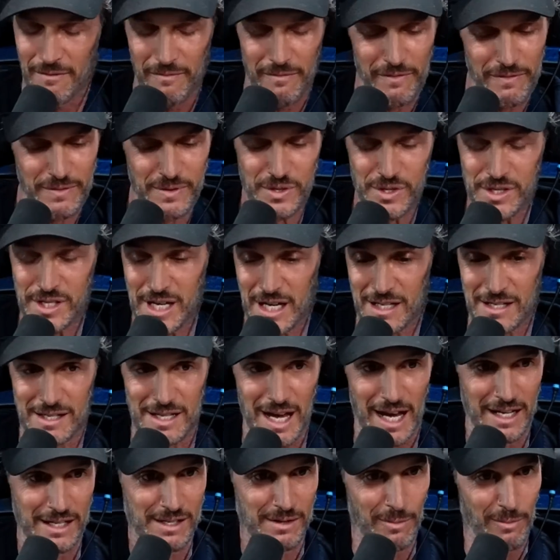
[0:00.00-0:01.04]
6
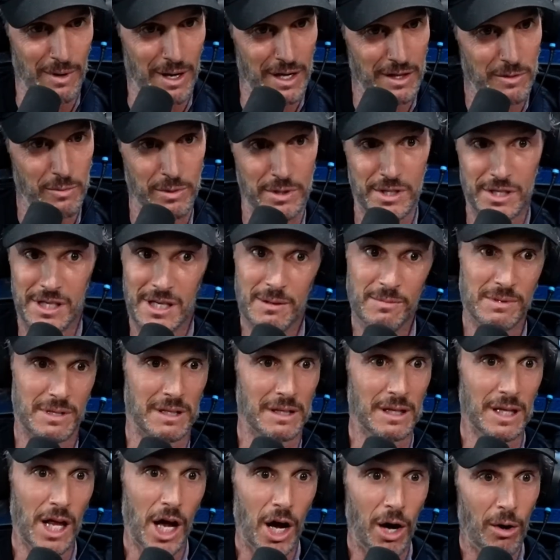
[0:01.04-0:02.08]
nights a month, which seems
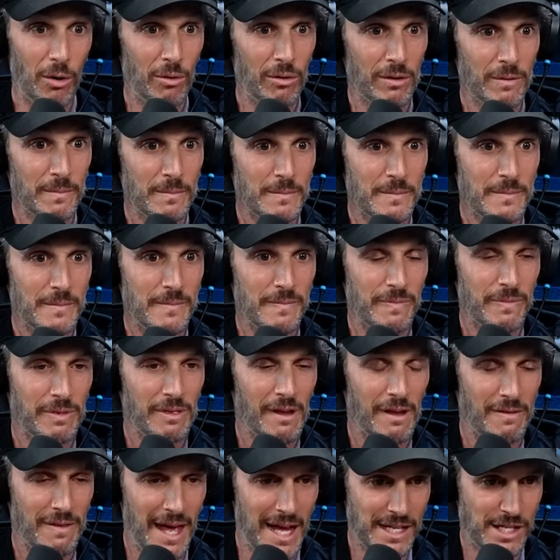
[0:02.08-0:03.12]
low.
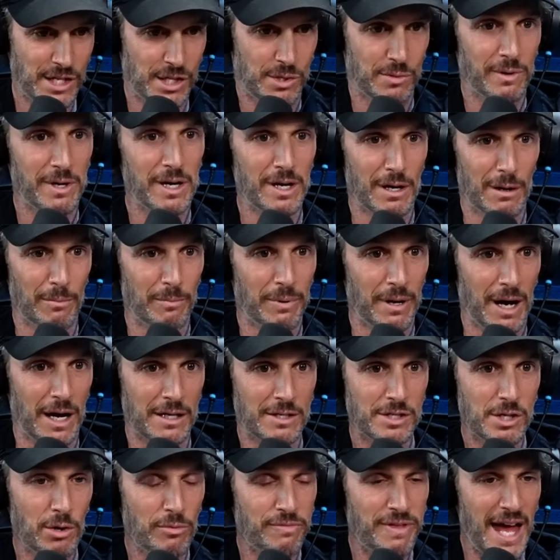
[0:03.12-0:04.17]
That's
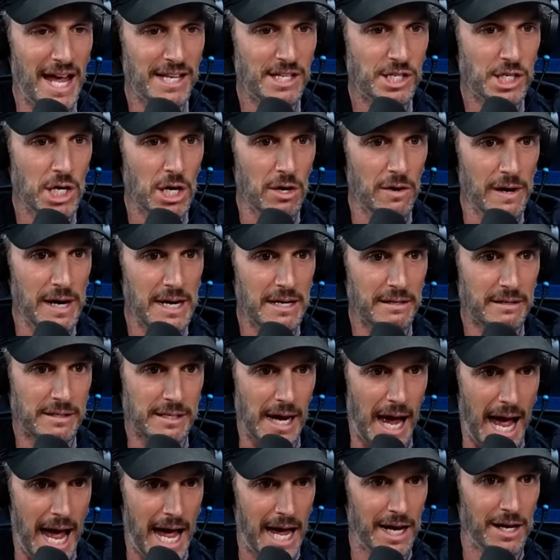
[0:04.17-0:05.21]
$300. Yo, if that's your
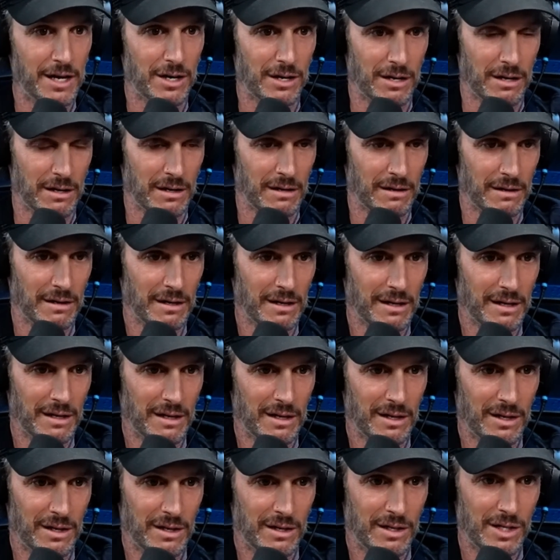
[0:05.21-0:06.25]
entire
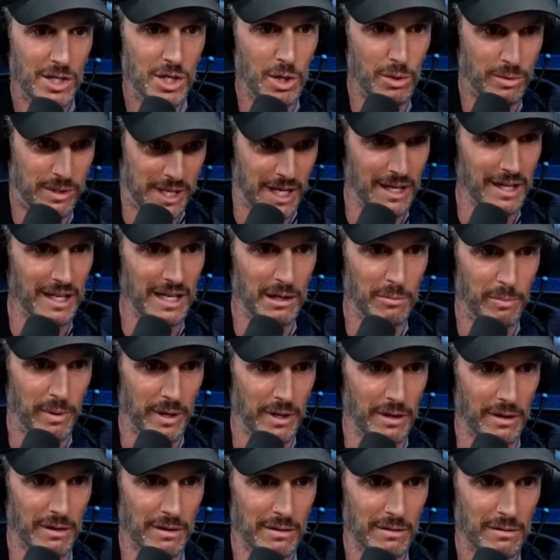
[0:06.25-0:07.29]
utility
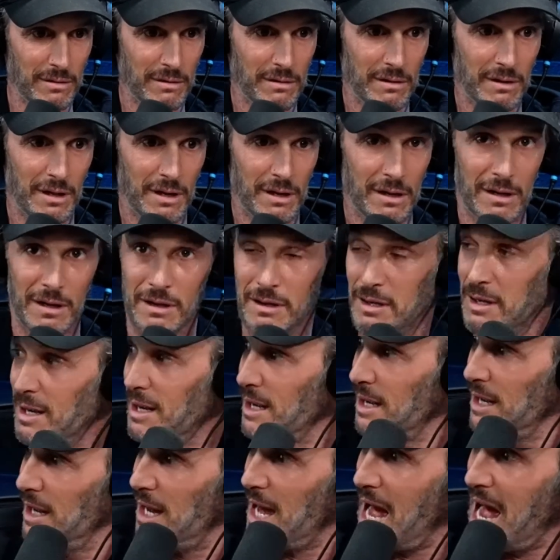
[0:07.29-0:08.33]
bill,
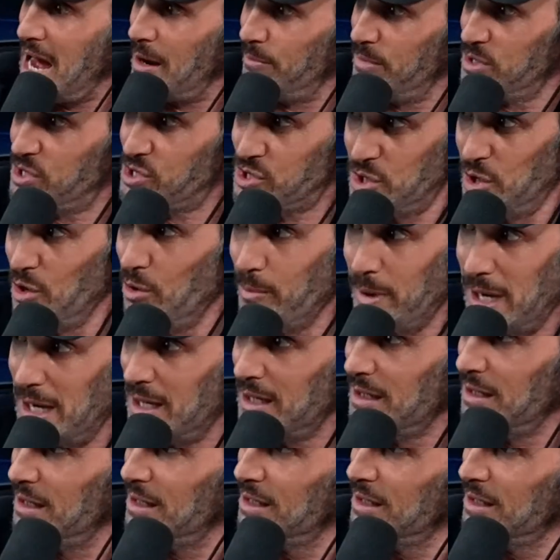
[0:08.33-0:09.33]
I'm assuming.